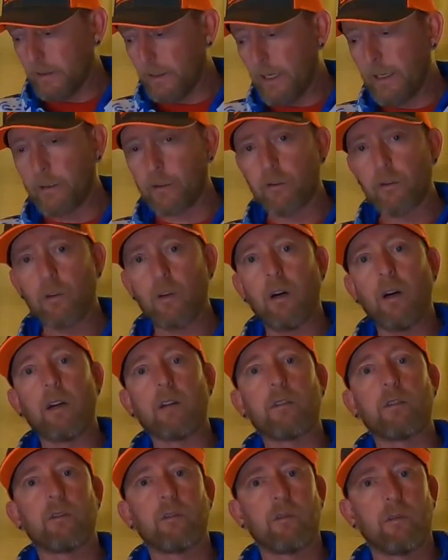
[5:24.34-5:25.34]
liner
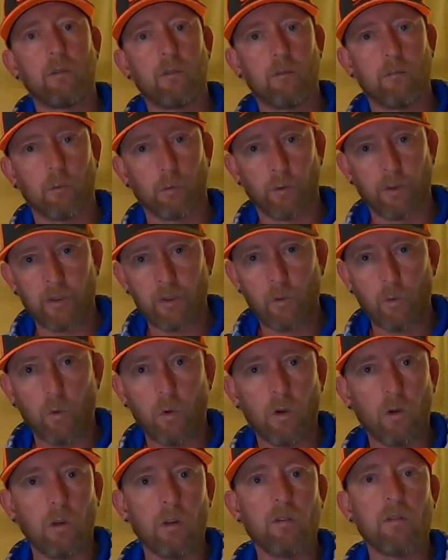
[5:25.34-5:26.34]
socks, merino
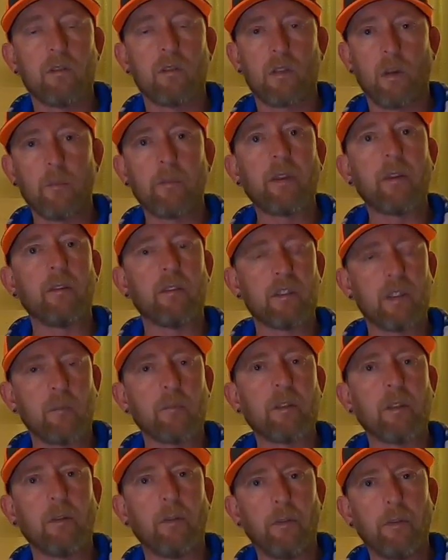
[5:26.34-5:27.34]
wool, something
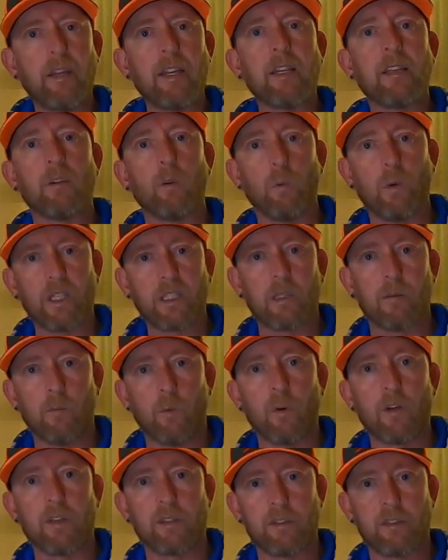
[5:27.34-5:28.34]
thin to wick the
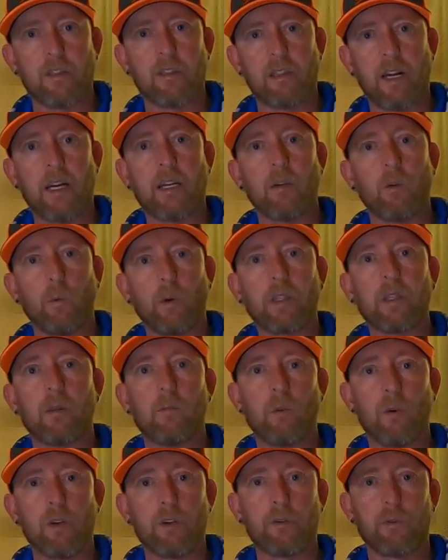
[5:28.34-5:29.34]
moisture, designed to wick the
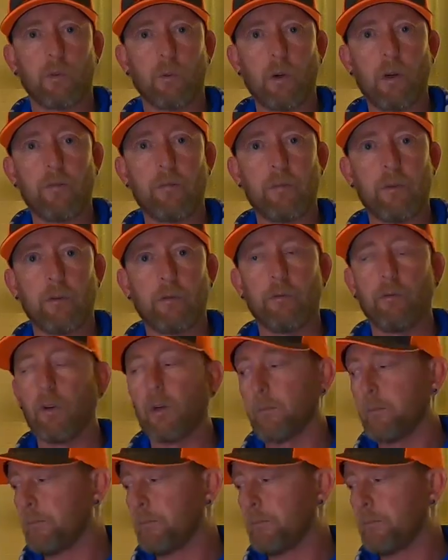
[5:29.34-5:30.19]
moisture away from your foot.